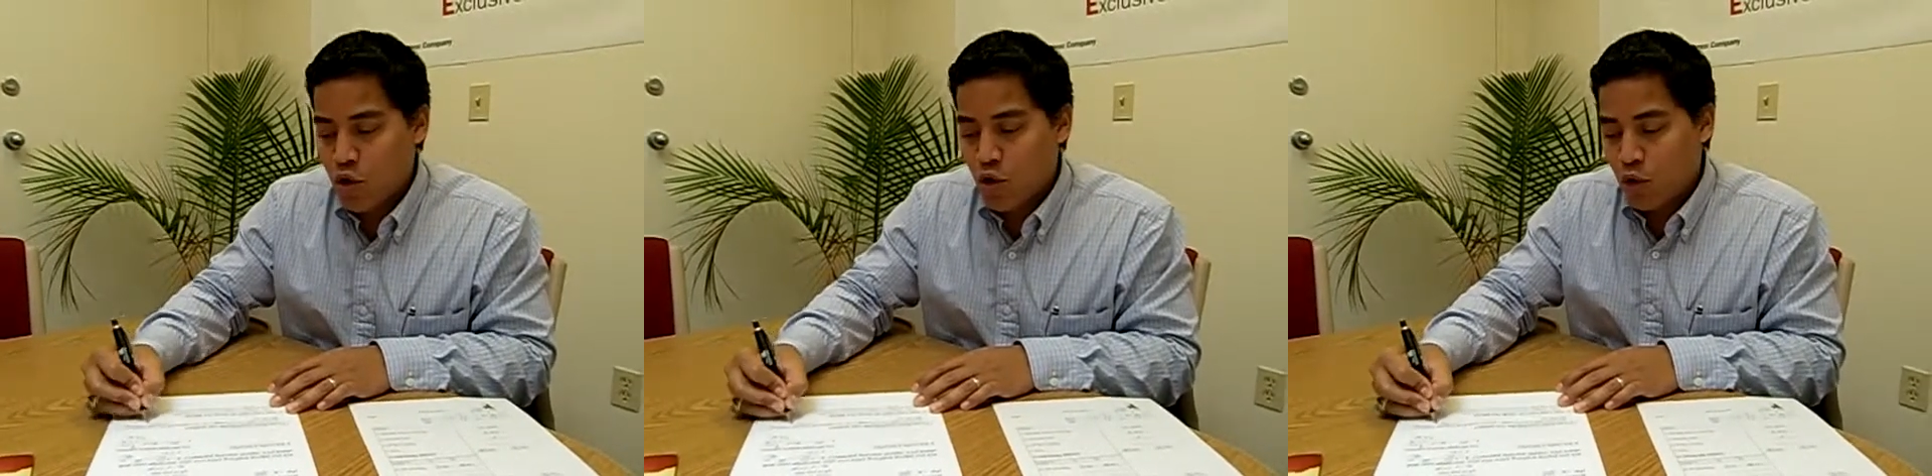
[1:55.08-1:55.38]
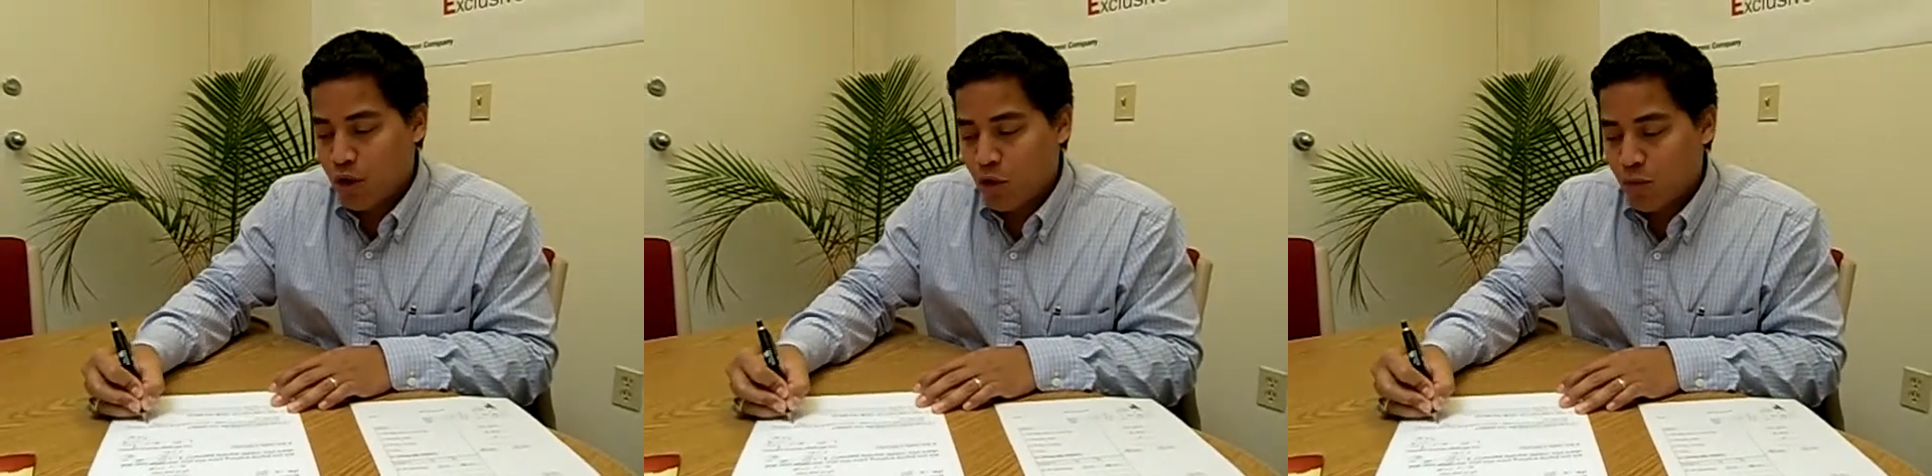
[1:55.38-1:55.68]

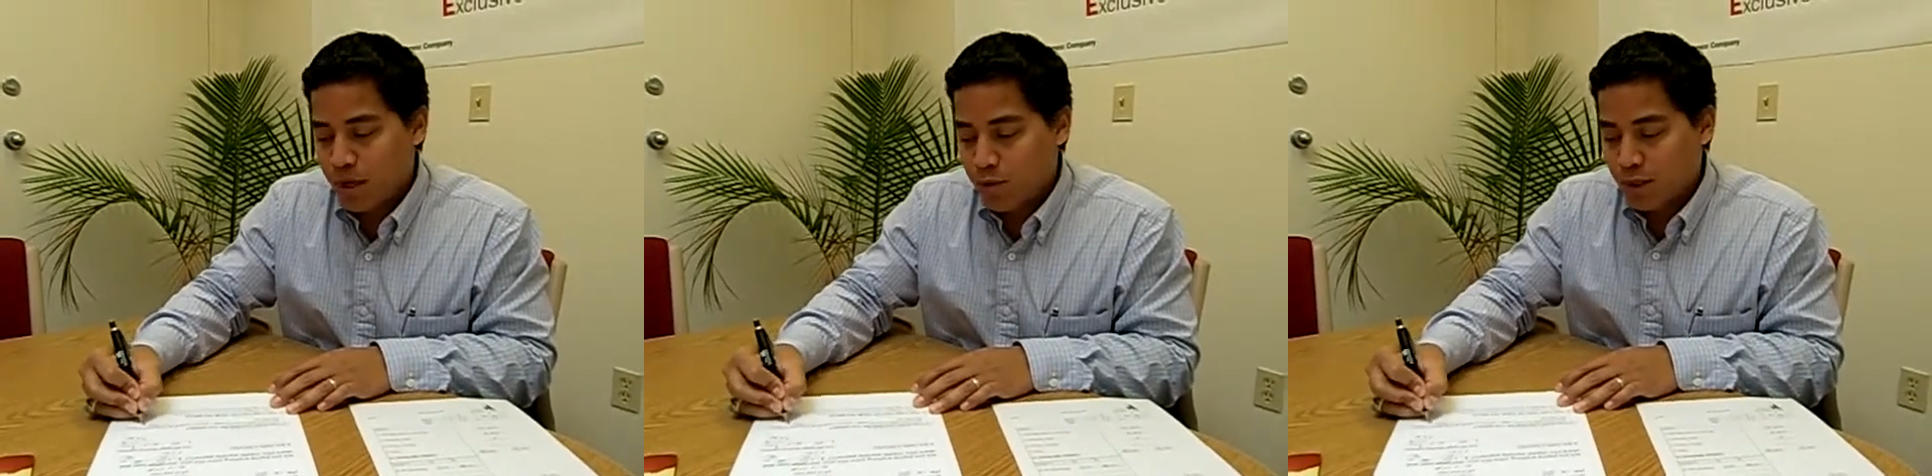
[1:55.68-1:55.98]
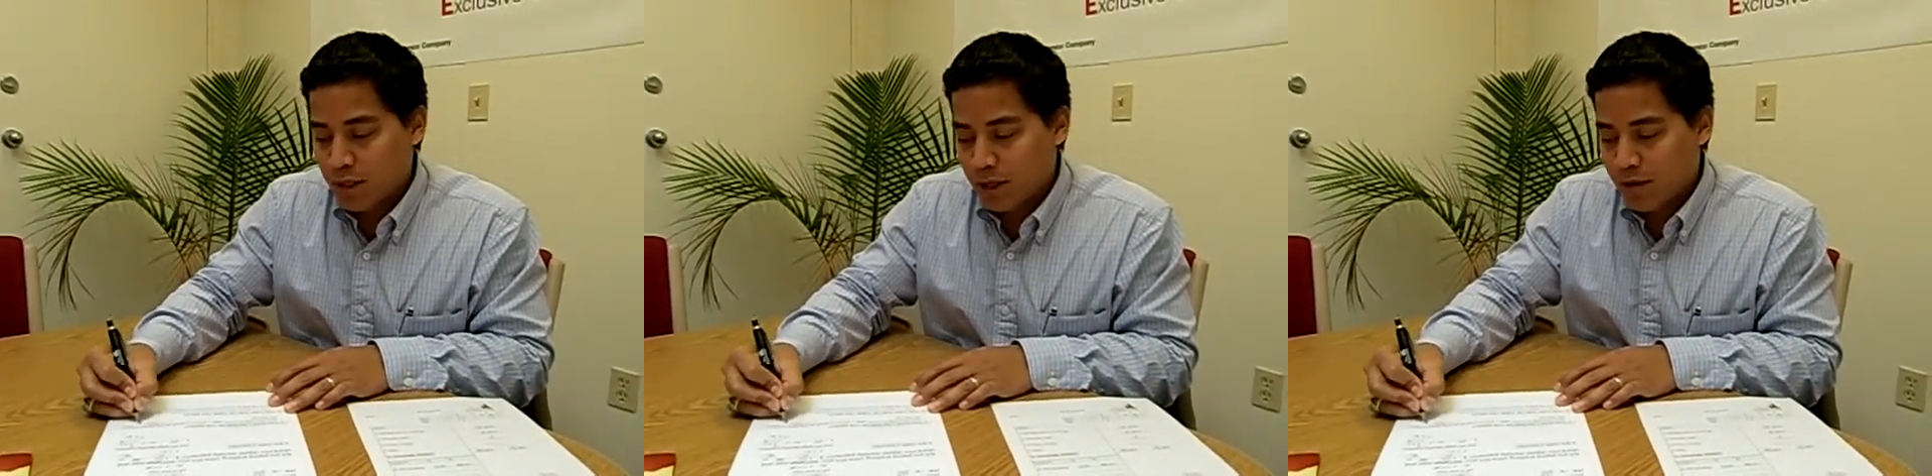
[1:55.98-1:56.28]
or a home equity
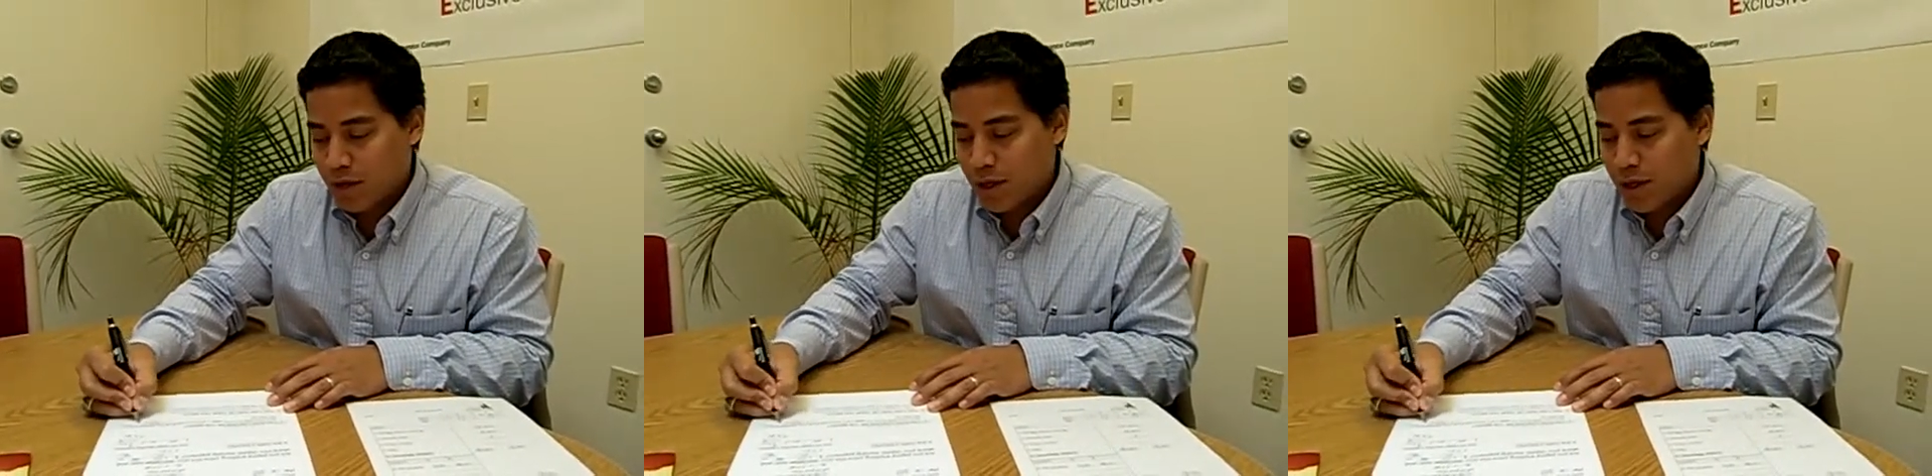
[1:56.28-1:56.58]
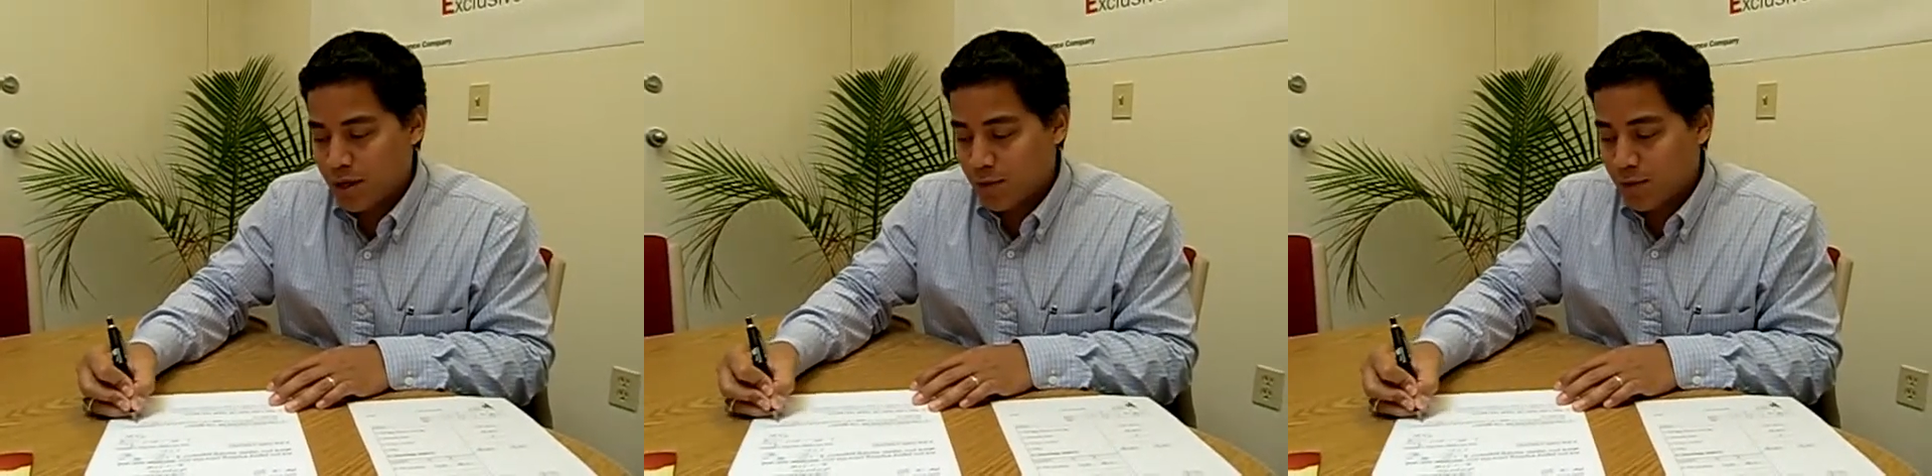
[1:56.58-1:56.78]
line of credit,